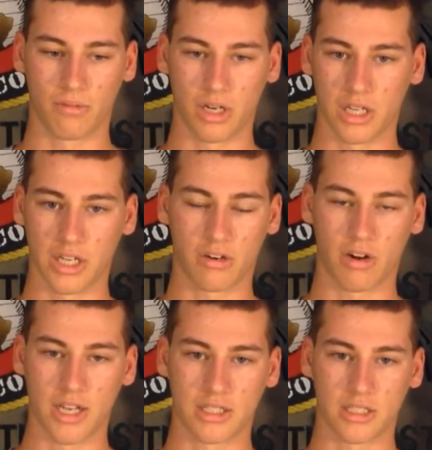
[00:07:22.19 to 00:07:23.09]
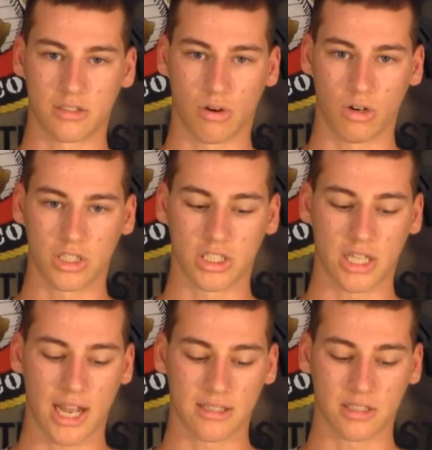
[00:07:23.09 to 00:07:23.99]
really crazy torture
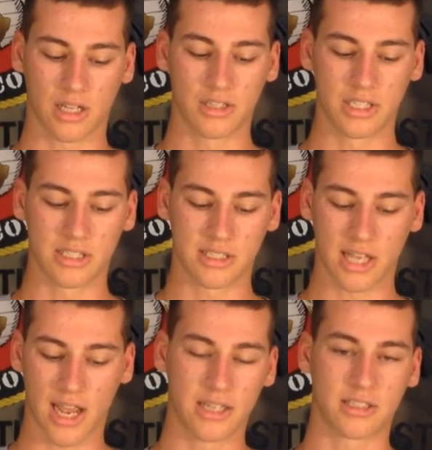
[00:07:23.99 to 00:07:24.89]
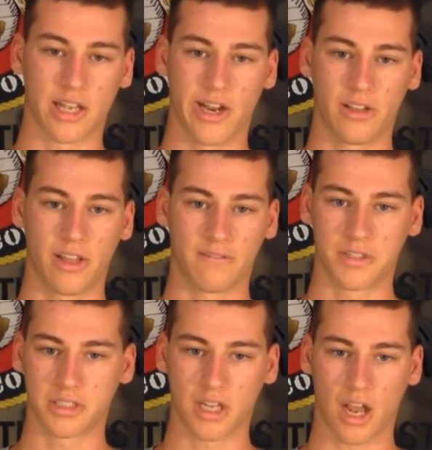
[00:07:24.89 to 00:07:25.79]
tests on these sights, and
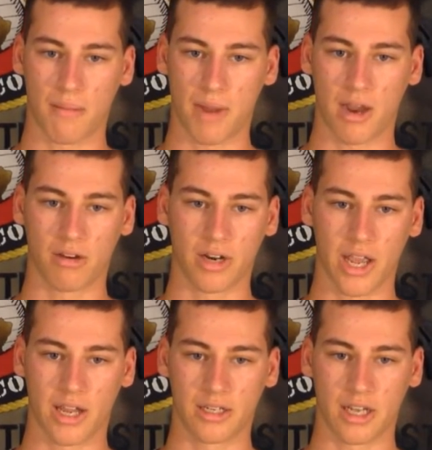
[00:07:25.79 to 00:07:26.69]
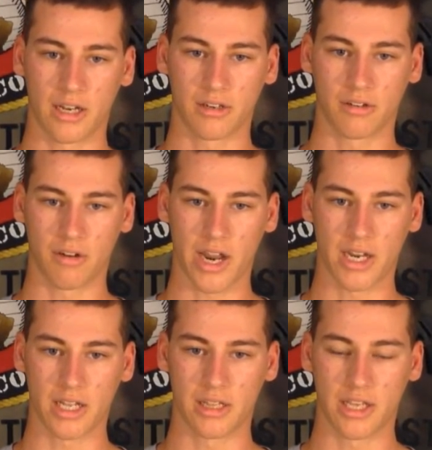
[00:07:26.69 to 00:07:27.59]
they've just come out and done
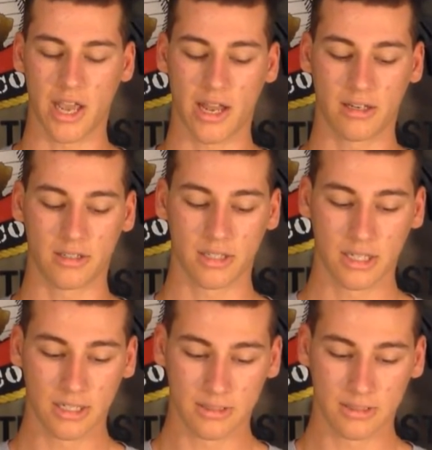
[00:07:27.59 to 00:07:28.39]
great in the end.